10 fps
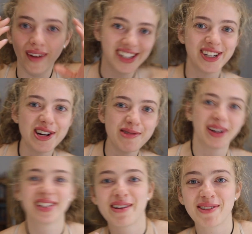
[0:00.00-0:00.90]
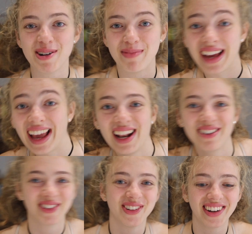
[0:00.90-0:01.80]
I do because I've got my
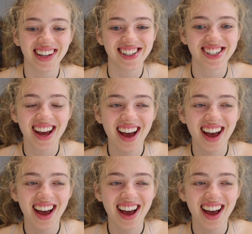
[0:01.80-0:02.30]
A-level knowledge.